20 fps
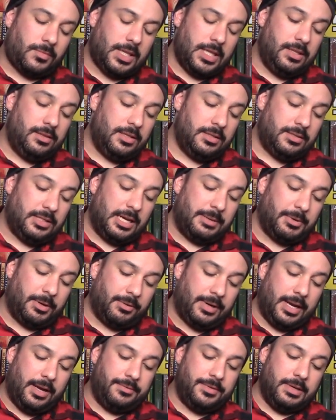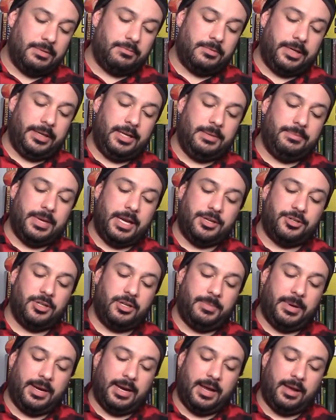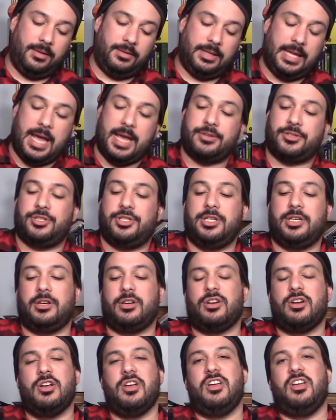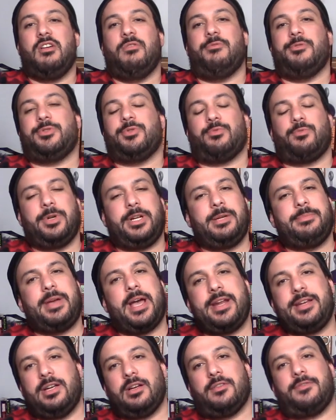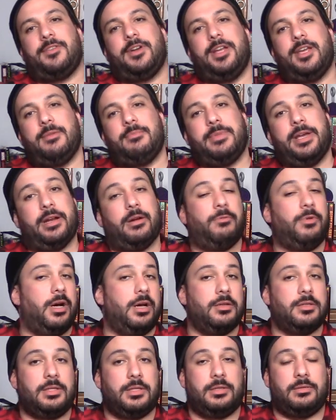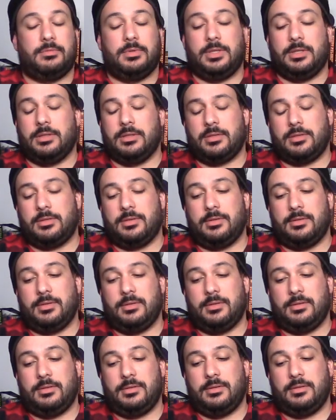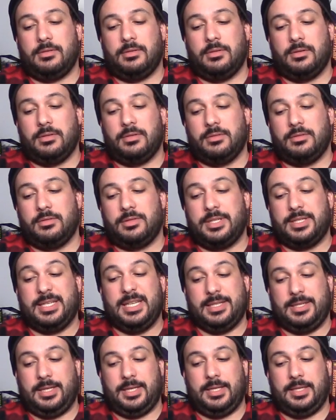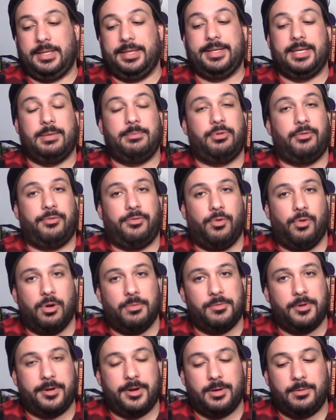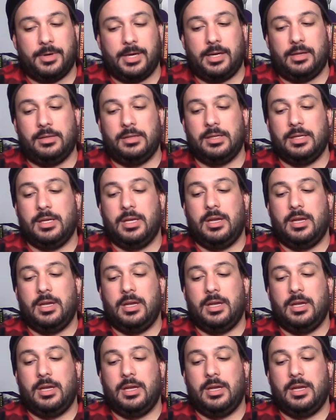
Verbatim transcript: This time around, they really mentioned about how last year was a really bad year for him, and it was. He statistically, he didn't perform very well.